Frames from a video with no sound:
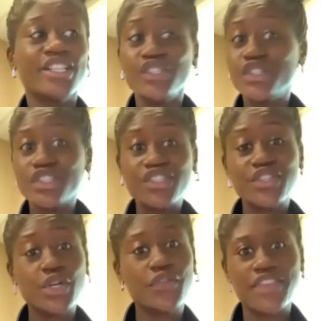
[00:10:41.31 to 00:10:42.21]
usually just
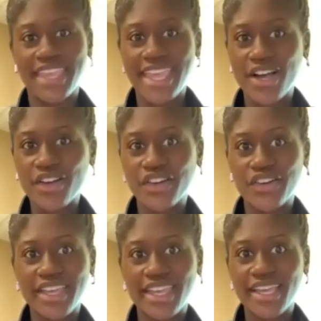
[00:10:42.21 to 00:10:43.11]
go over the counter
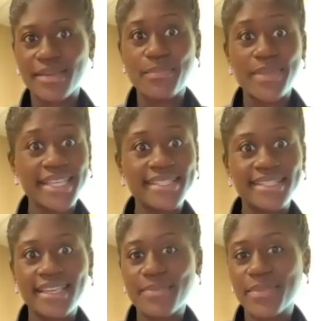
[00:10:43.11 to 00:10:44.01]
and get
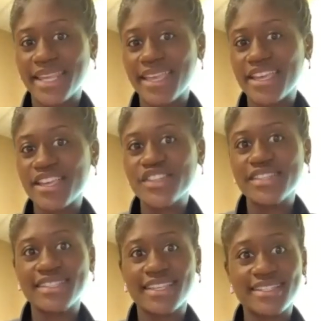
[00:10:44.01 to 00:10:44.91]
basic
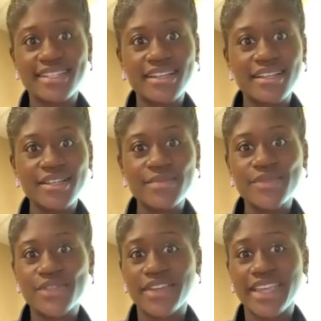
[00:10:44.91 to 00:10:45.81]
medications like
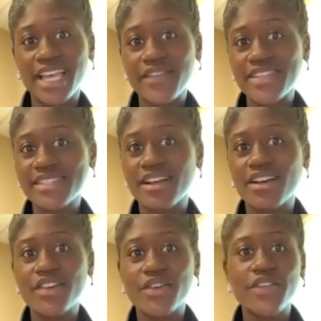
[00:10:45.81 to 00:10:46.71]
Tums or
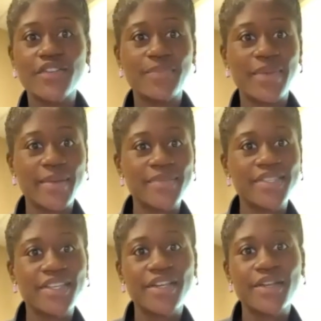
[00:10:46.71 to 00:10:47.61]
Gaviscon or even
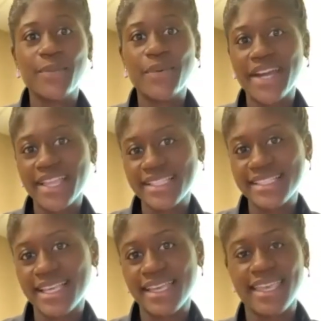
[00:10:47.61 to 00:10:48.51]
Pepcid or
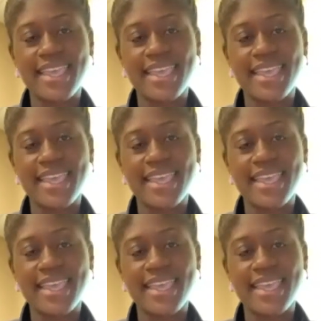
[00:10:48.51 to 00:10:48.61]
Prilosec,